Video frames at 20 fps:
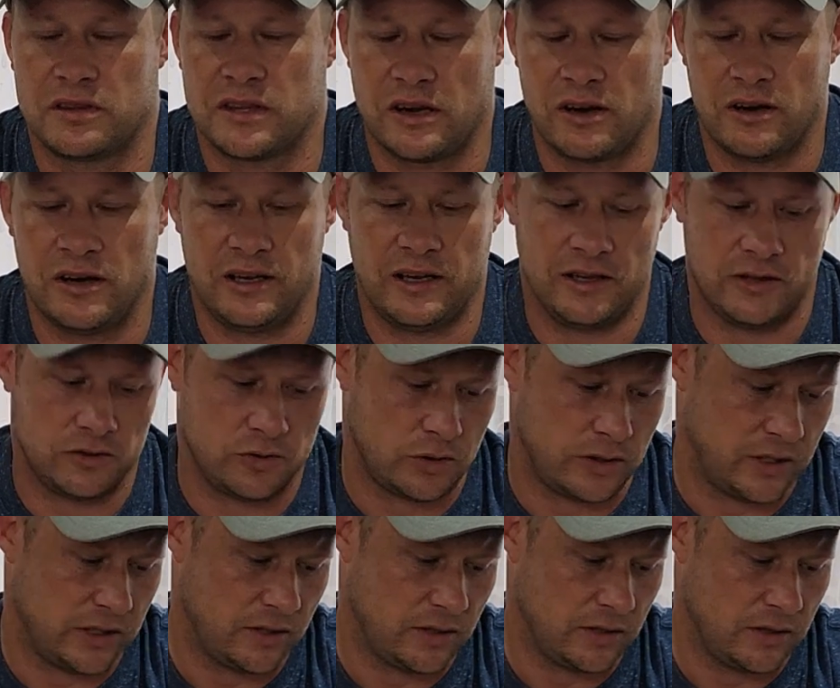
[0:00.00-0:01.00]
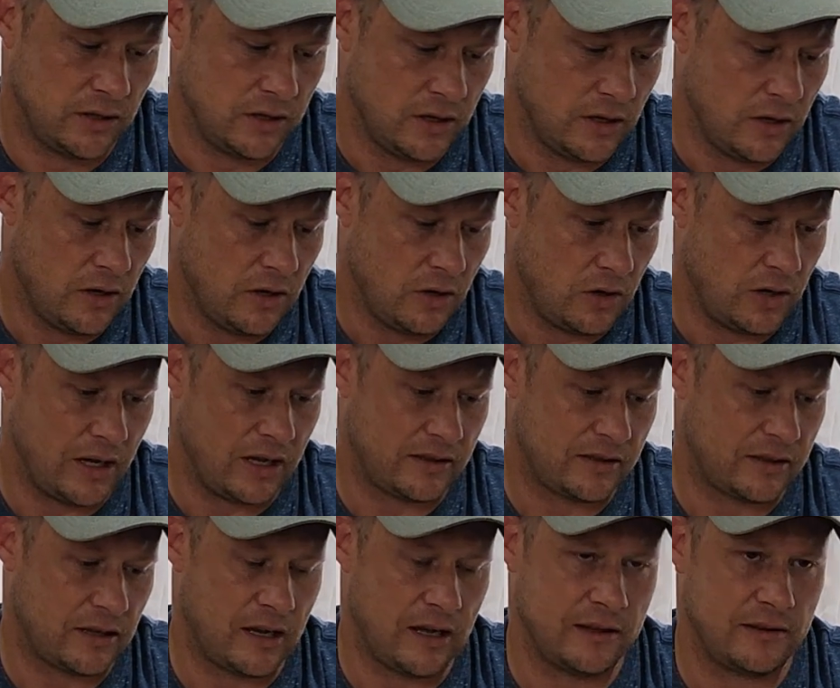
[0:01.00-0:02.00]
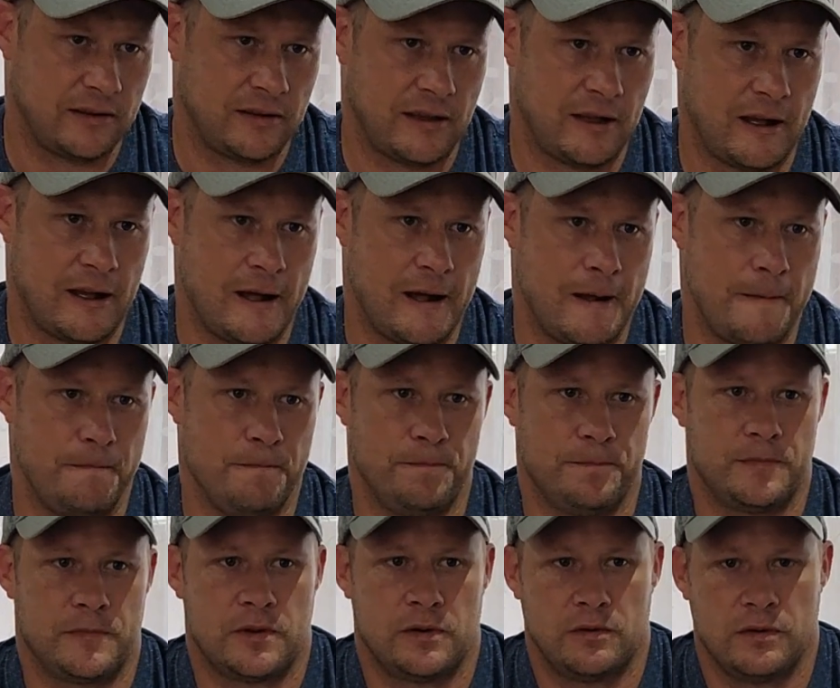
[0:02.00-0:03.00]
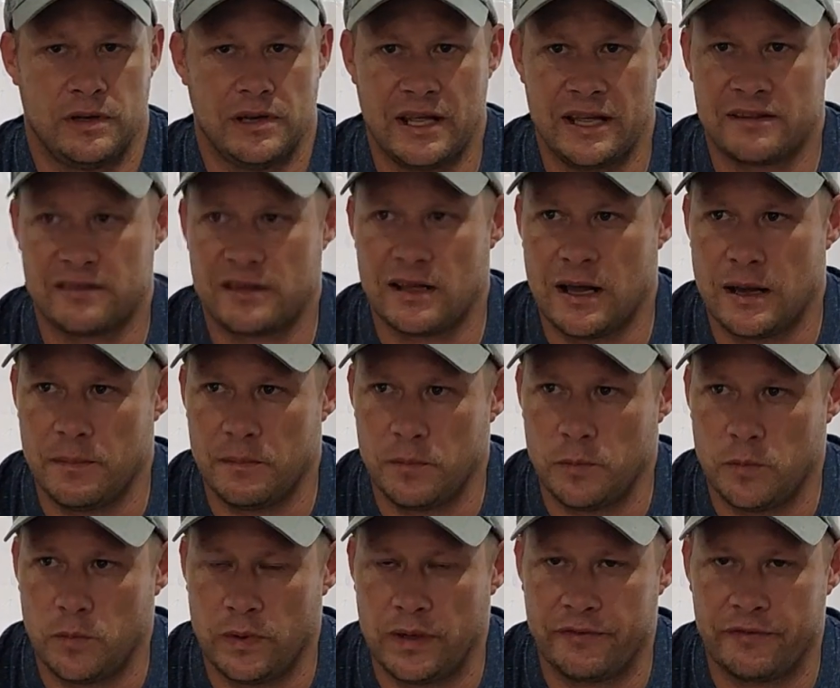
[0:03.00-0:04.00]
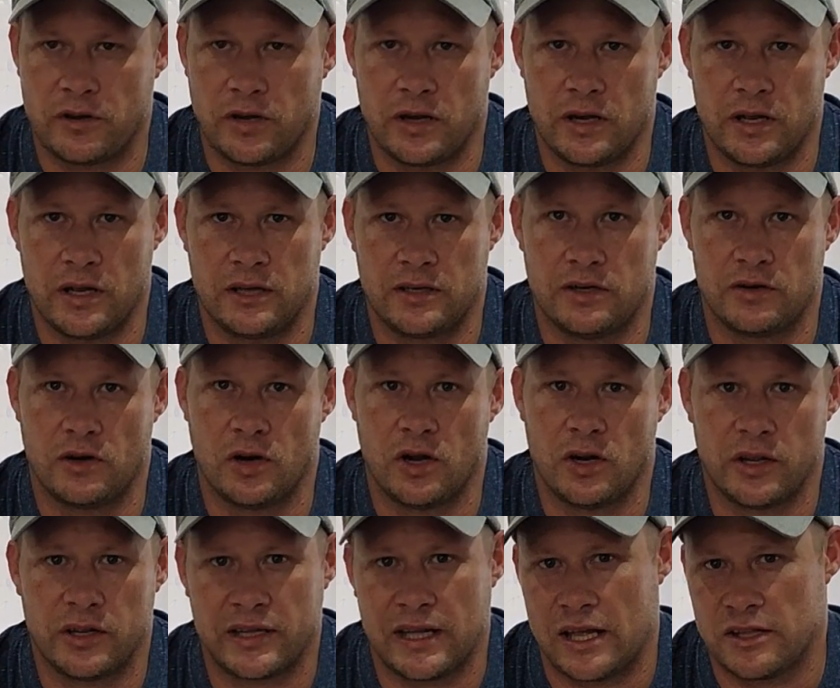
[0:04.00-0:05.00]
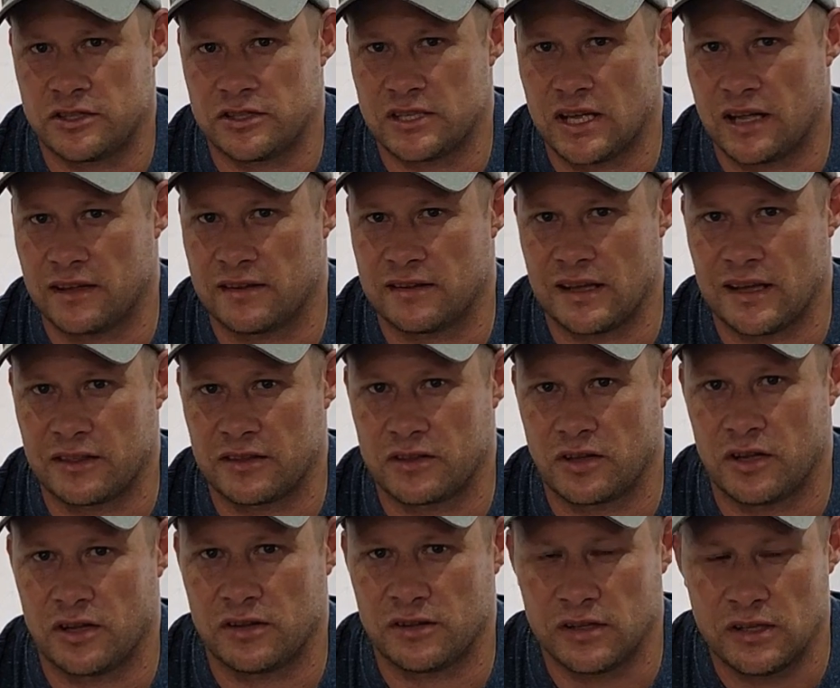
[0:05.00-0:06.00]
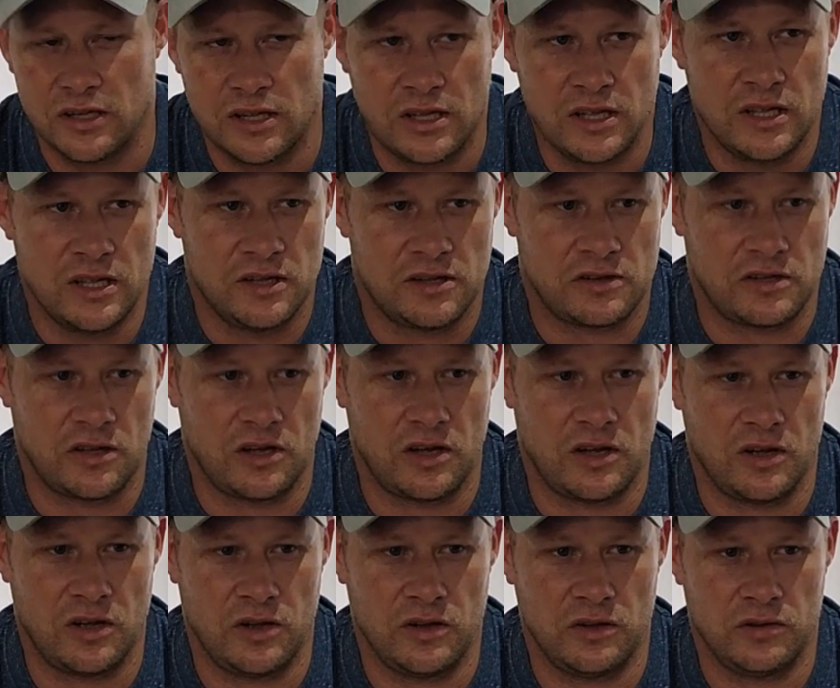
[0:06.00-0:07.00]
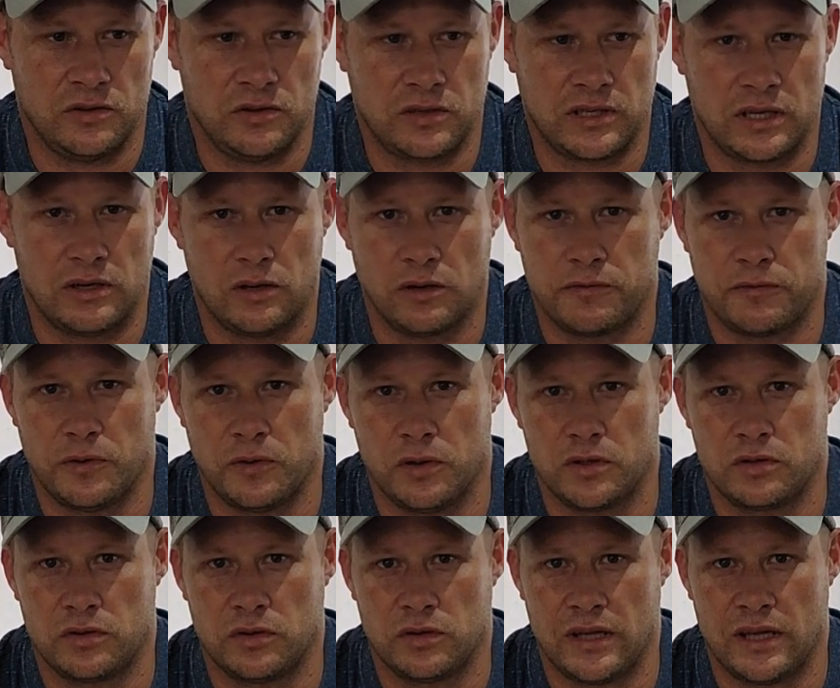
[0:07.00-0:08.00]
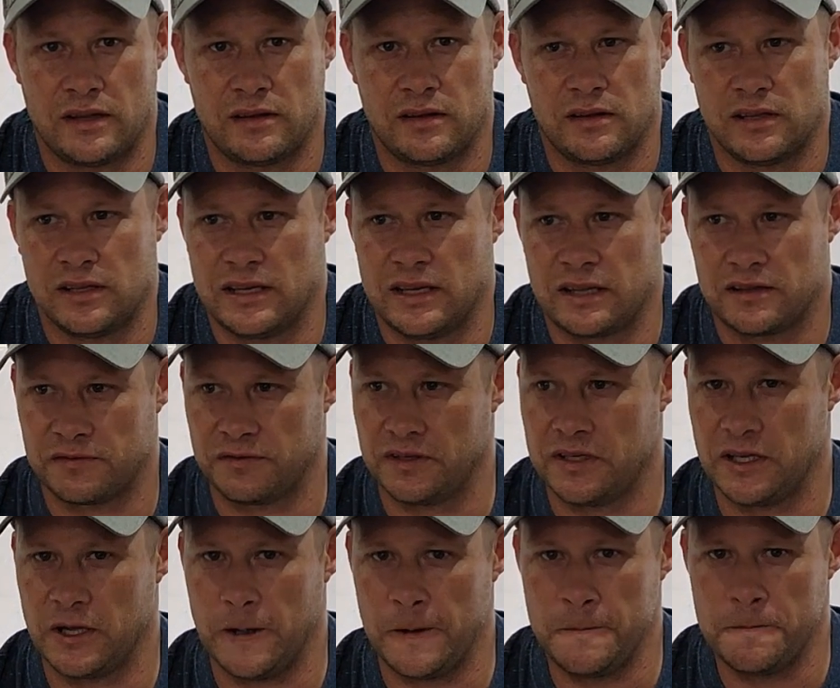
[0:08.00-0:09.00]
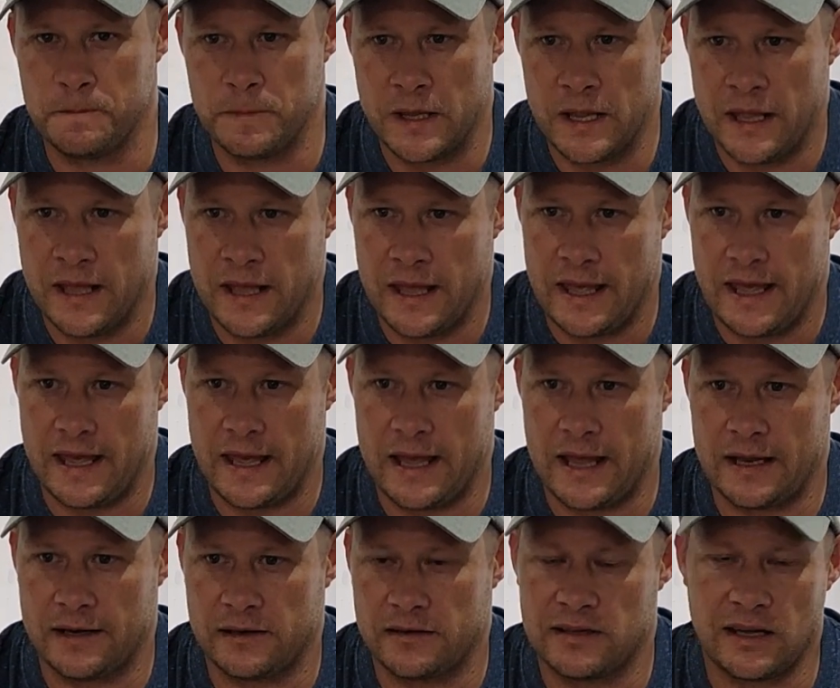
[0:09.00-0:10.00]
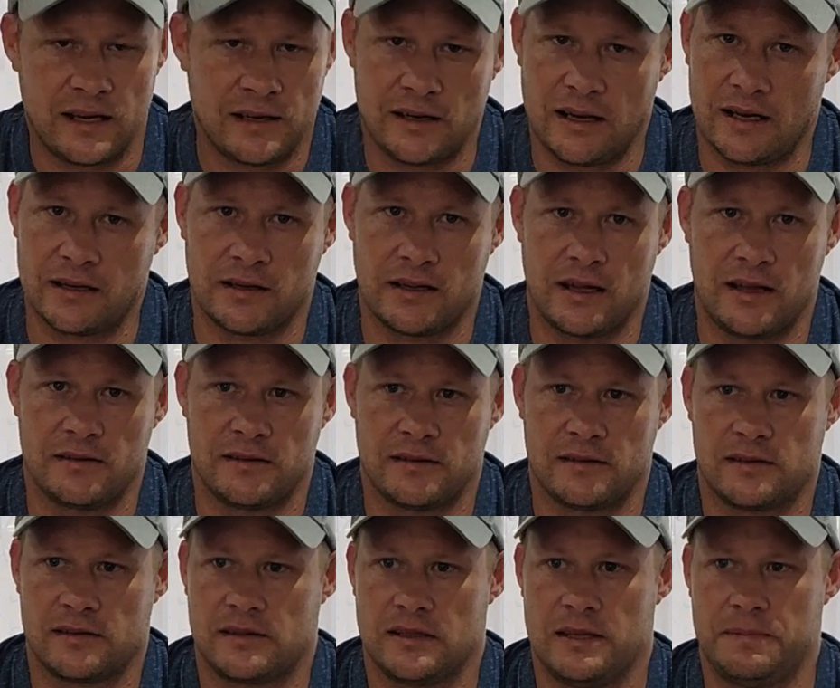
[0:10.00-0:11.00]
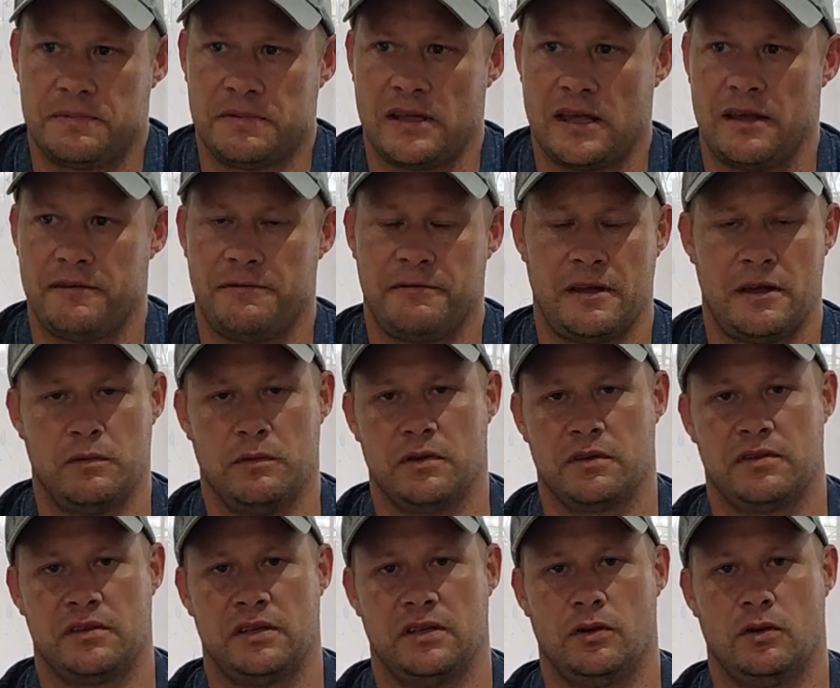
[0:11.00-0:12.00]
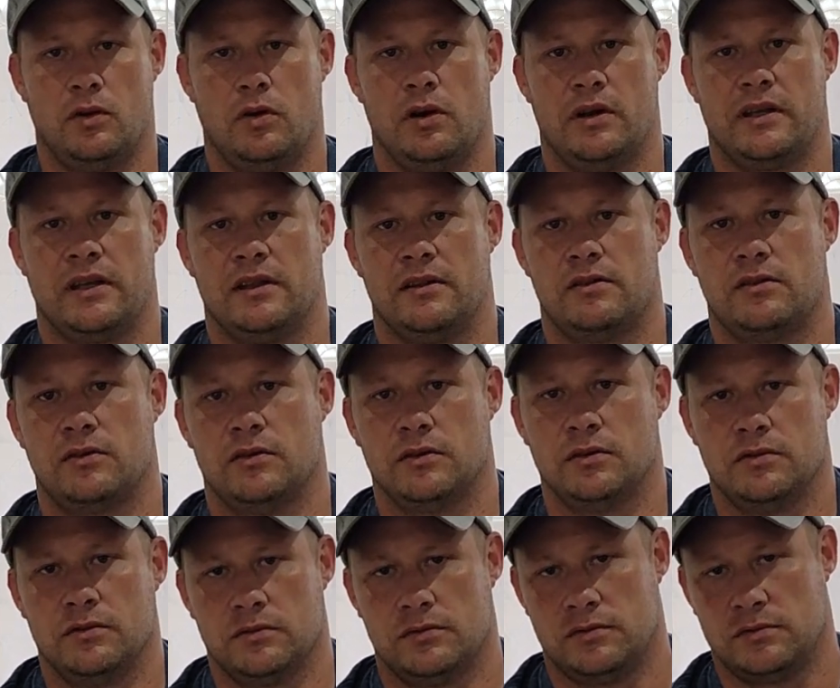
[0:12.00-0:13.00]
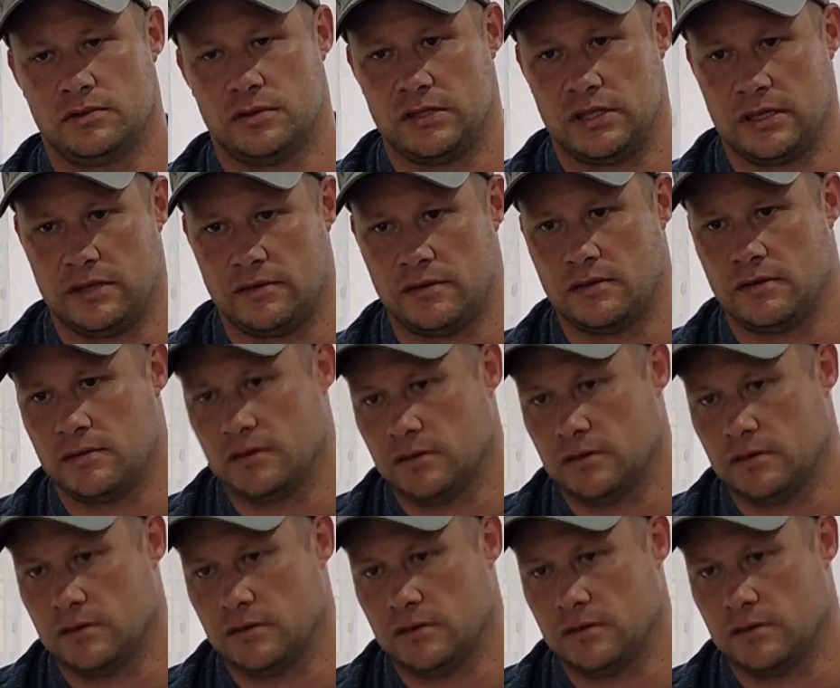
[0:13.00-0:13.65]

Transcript: thoroughly enjoy it. Alright guys, next time we've got a Dorado catch down South Coast, so you can look forward to that in the next video. And tight line guys, keep safe, and we'll see you all again soon. Cheers.